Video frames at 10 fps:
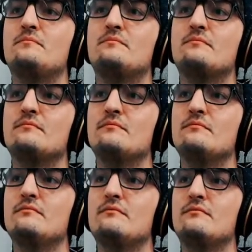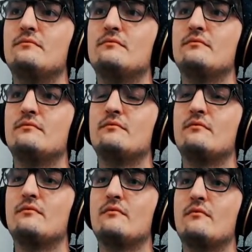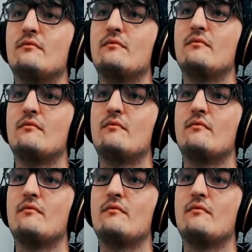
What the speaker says: Nobody speaks.